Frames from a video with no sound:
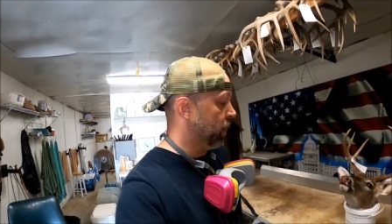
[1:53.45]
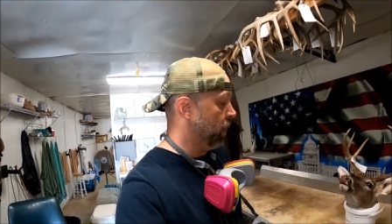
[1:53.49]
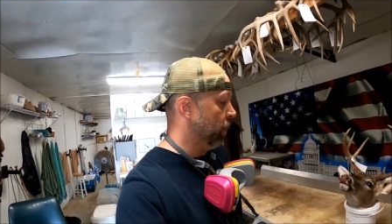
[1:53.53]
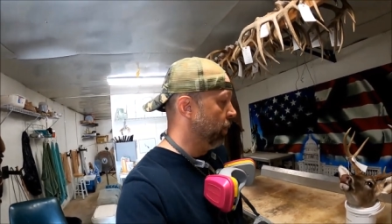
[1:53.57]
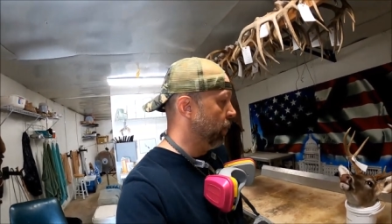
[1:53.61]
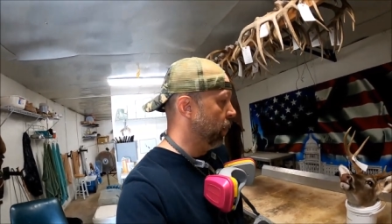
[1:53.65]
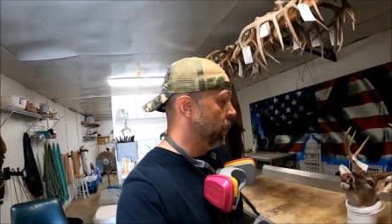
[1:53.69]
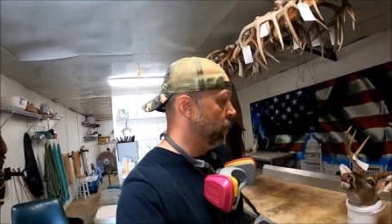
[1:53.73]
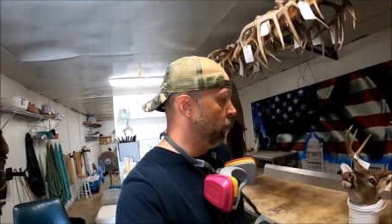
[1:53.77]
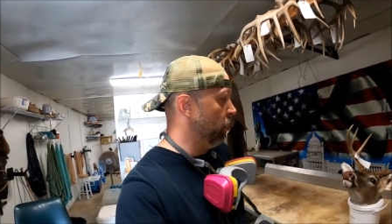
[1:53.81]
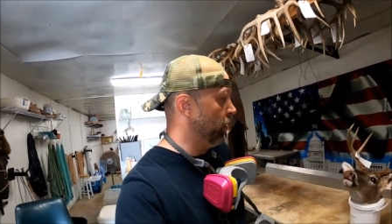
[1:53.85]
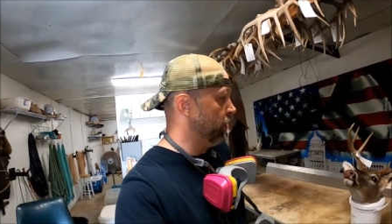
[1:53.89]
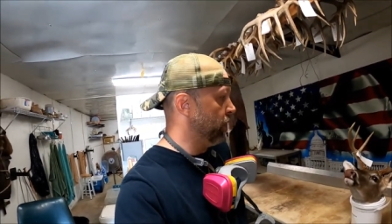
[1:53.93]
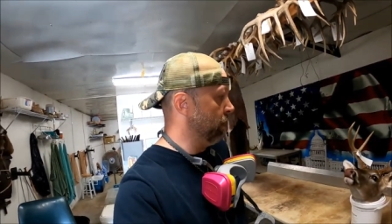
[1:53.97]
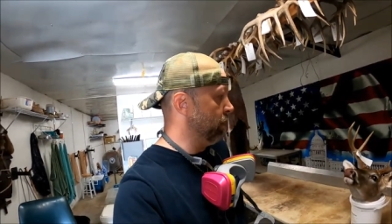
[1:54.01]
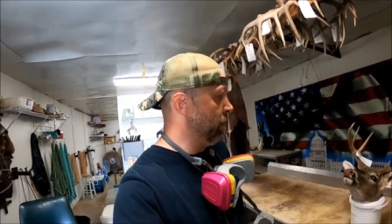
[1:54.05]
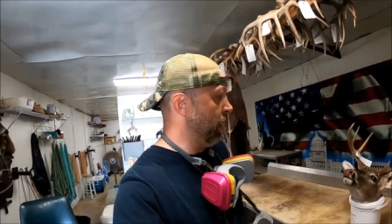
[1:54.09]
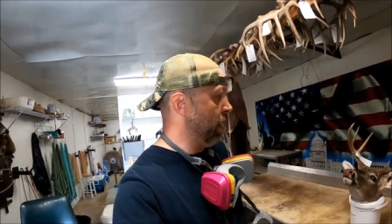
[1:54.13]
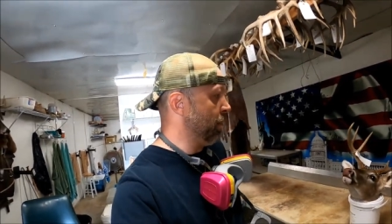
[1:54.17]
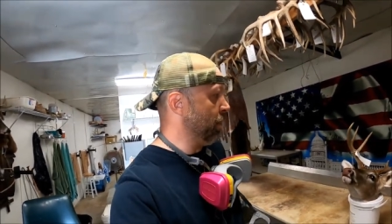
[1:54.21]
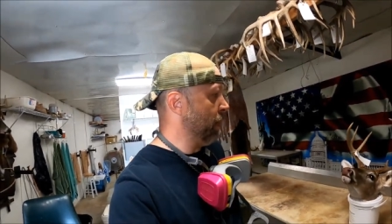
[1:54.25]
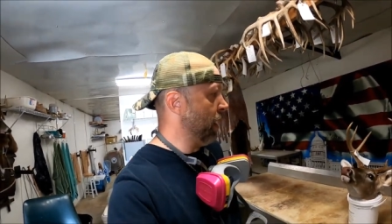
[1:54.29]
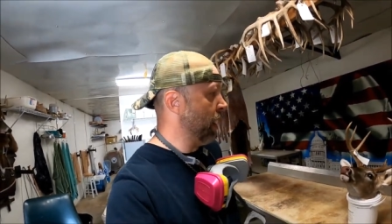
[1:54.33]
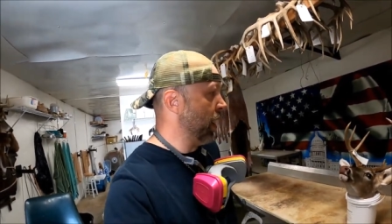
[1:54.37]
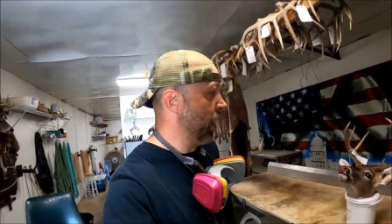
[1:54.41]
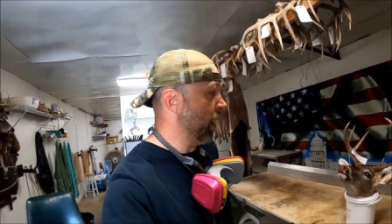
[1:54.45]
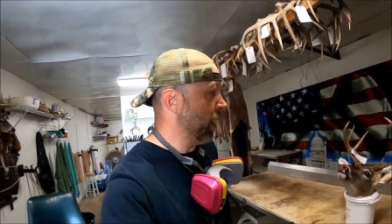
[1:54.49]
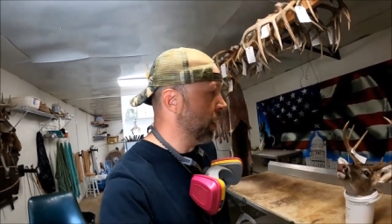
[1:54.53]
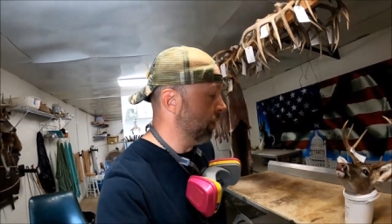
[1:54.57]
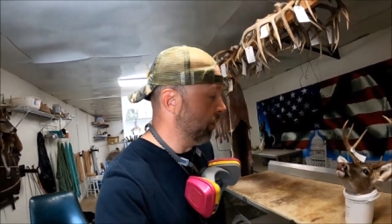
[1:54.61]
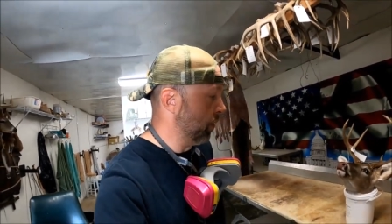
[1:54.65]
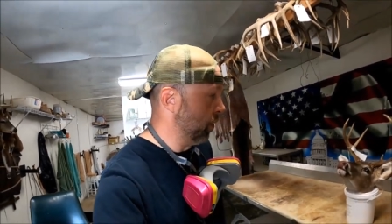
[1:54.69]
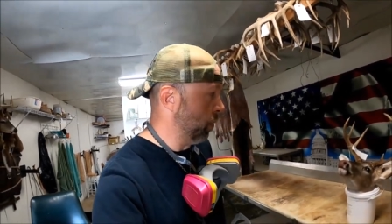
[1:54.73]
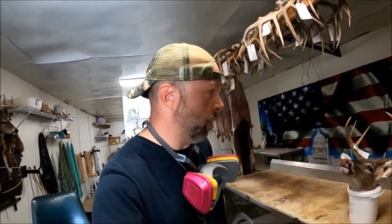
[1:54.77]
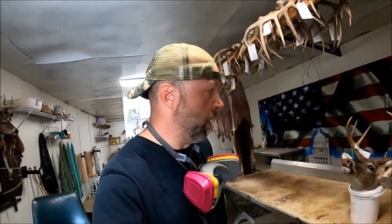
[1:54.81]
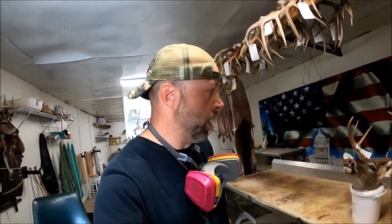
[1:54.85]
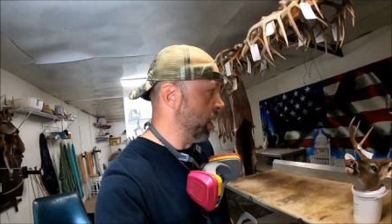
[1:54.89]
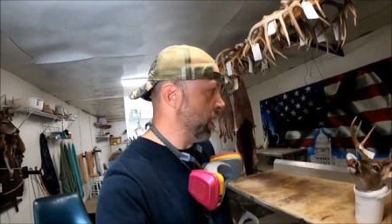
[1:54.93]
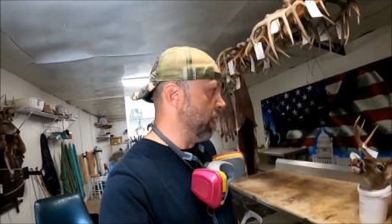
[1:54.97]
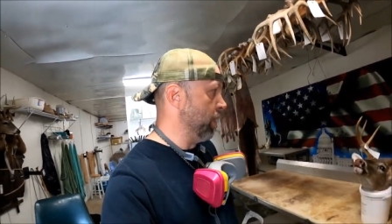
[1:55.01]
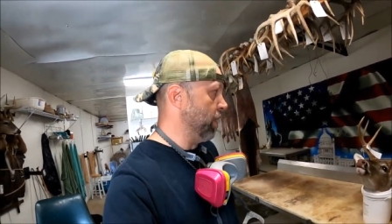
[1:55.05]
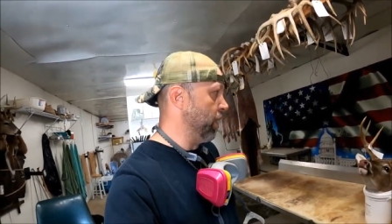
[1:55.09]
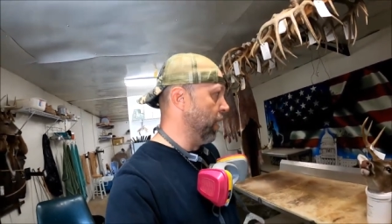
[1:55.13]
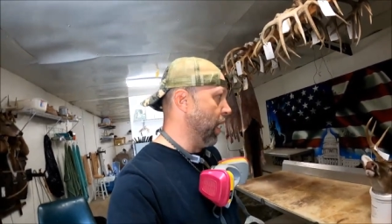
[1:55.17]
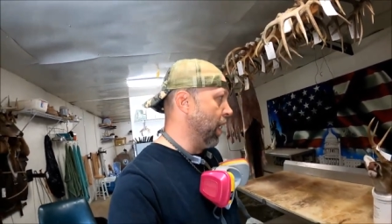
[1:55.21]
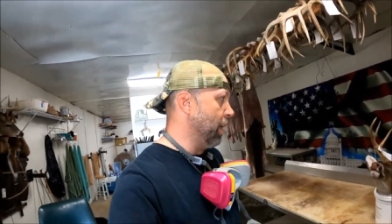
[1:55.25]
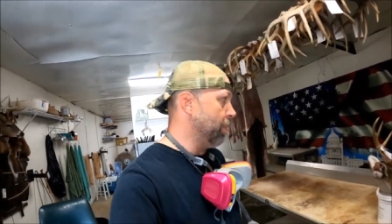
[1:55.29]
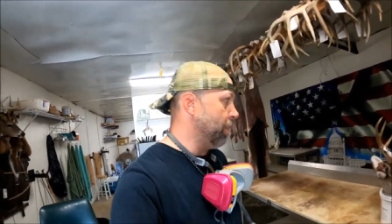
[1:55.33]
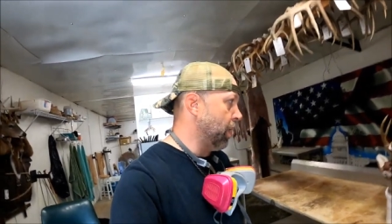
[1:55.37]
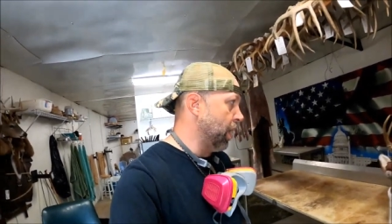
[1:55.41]
coming up with in my mind of a way
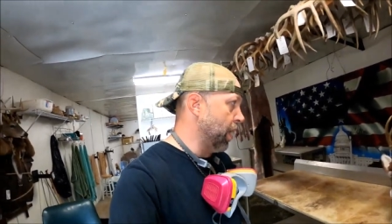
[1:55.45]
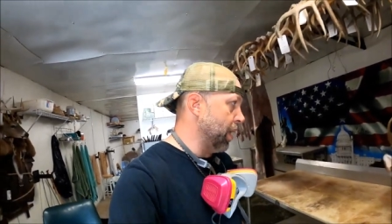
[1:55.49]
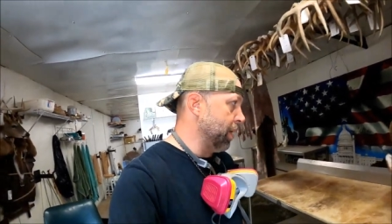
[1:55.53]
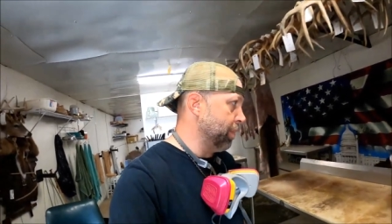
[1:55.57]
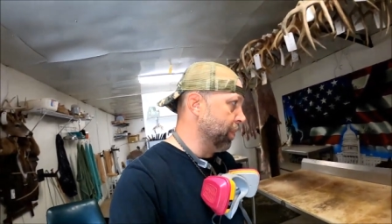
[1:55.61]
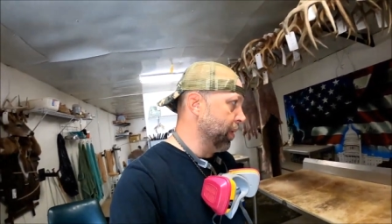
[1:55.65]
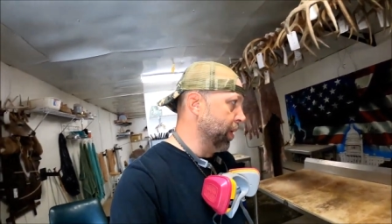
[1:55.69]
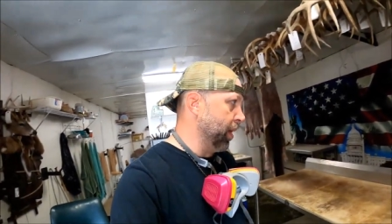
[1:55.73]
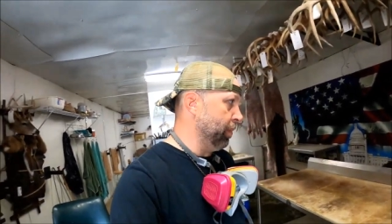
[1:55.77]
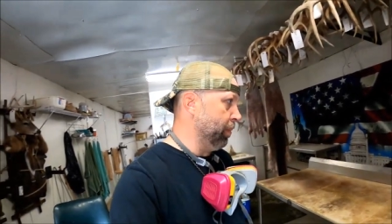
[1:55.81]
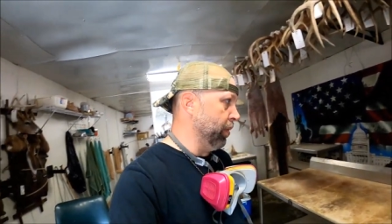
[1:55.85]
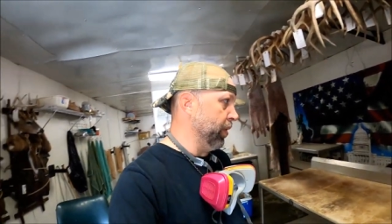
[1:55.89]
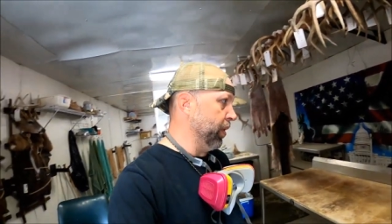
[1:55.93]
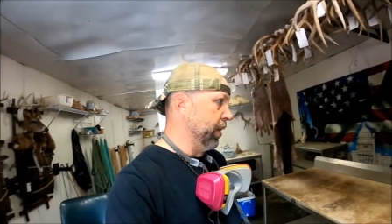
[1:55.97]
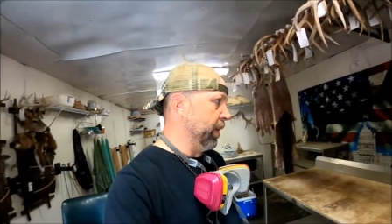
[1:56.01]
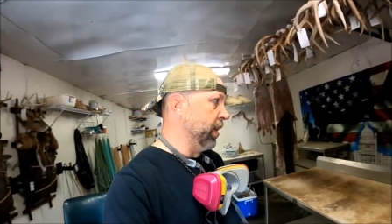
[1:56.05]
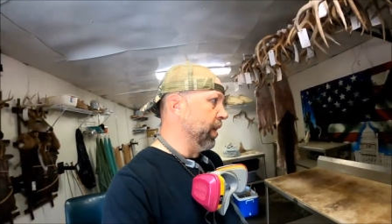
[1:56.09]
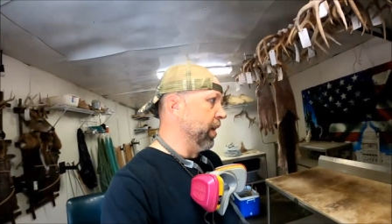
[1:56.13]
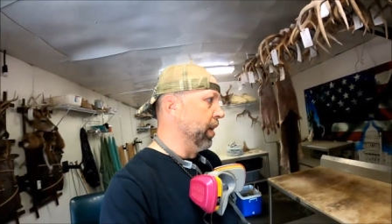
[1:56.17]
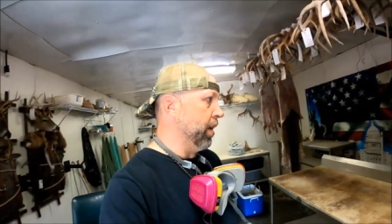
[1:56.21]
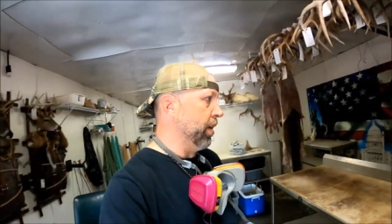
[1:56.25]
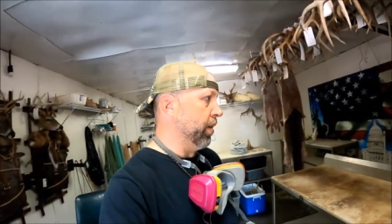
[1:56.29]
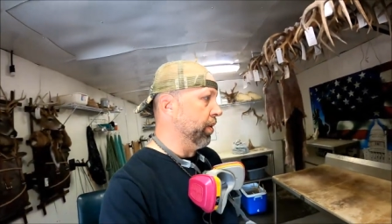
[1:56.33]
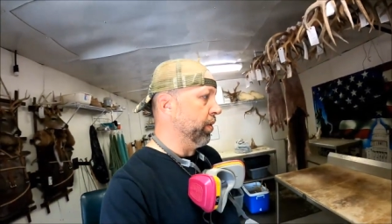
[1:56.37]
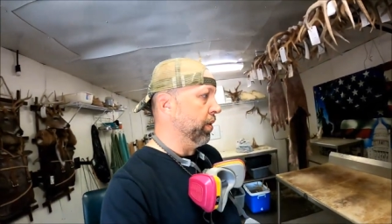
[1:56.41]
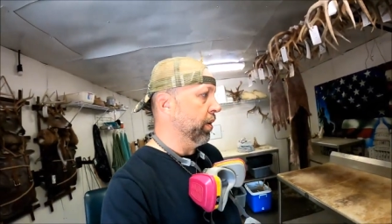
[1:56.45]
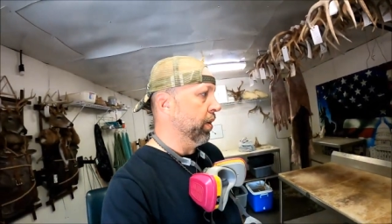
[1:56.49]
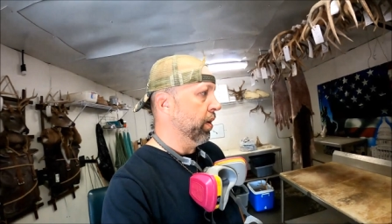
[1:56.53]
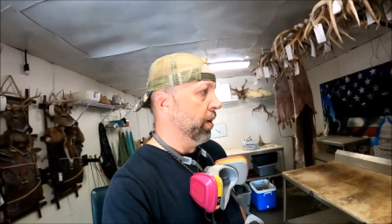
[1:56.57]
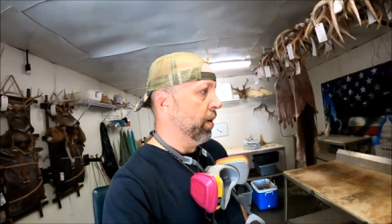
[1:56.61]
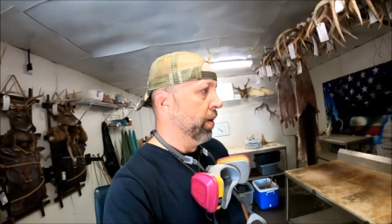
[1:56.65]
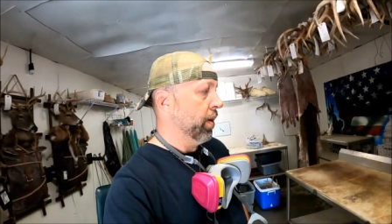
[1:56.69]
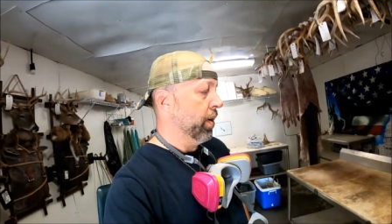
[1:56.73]
that I might be able to get